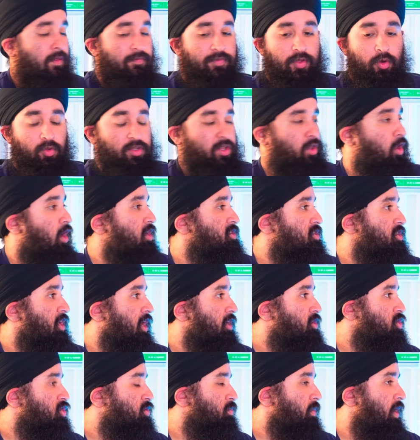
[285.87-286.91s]
They only lost
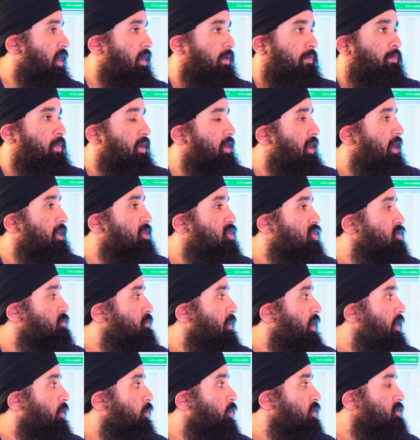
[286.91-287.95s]
Nate Schmidt, but Nate
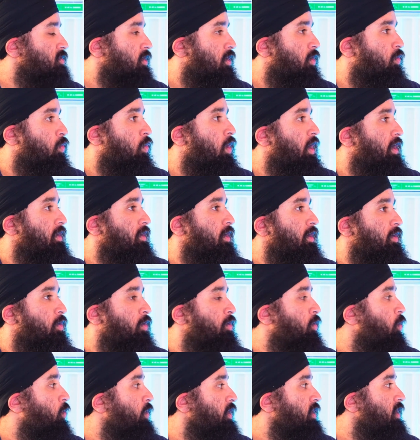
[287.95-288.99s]
Schmidt was an
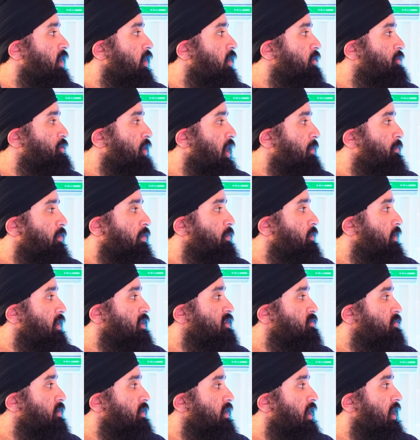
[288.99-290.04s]
OEL type
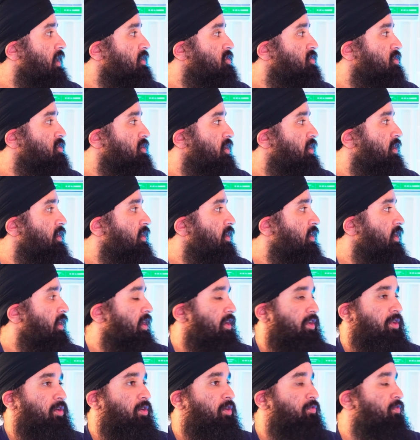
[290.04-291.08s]
replacement last year,
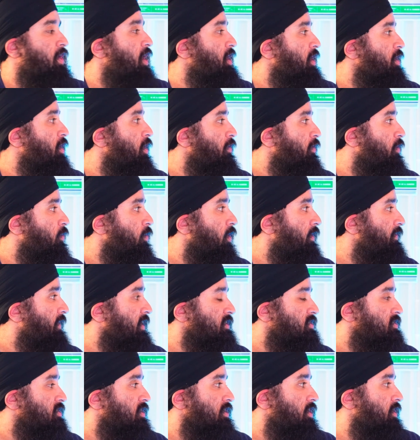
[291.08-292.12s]
and you could find another one
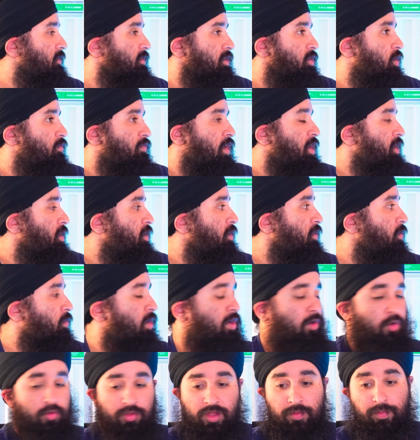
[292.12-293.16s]
you'll find another
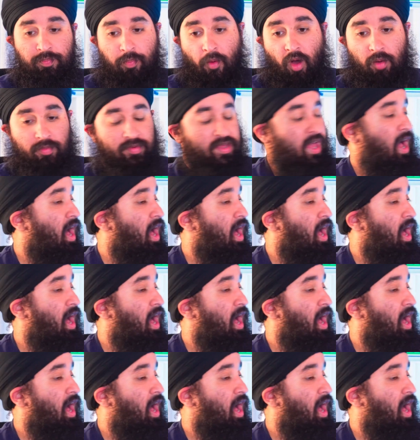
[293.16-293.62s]
one, or they probably